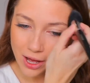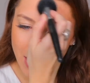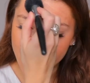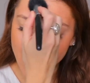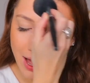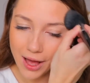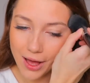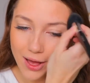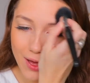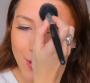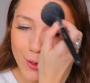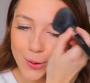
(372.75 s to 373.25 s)

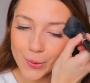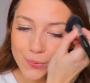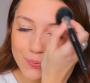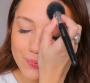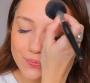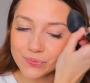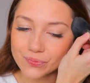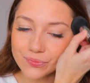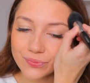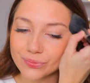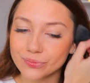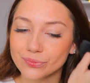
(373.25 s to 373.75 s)

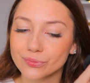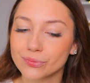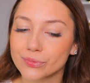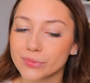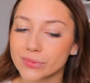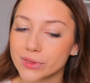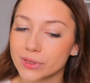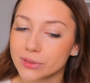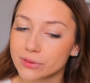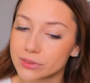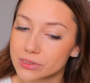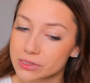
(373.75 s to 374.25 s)

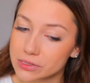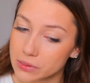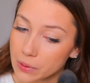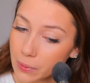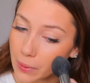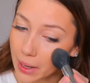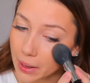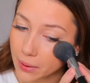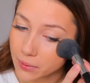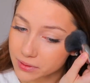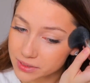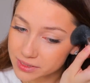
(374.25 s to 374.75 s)
So
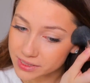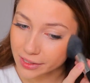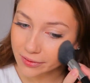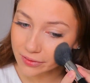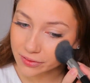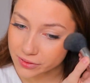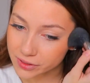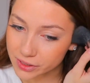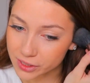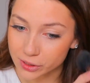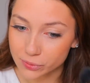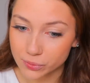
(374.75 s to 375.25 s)
yeah, we'll
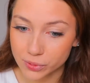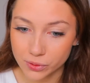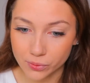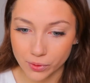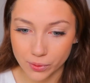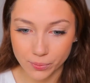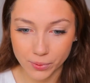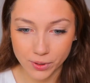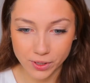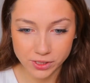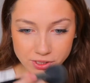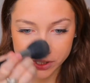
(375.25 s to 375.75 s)
definitely be
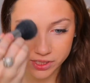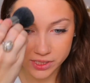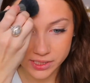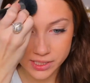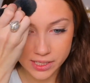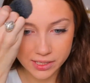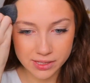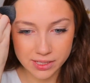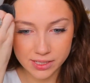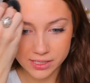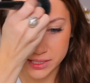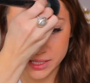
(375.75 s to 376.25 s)

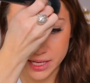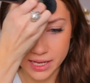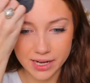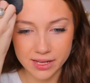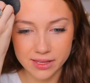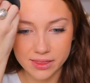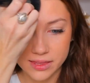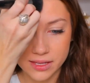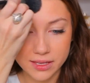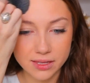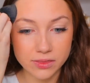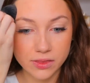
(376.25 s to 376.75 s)
repurchasing this, and I
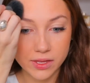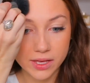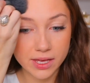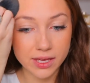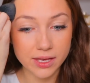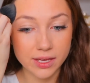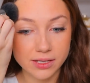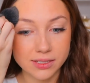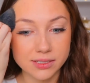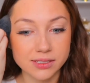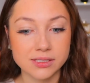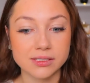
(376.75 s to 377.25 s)
think they
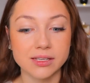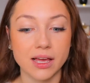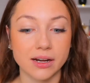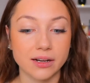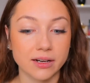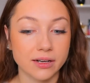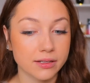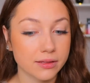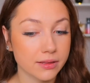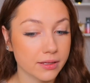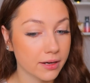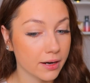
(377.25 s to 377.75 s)

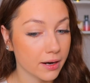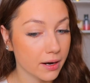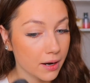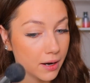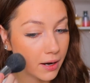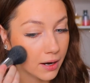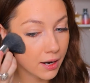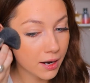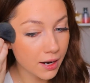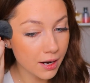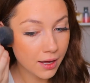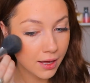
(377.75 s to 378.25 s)
extended their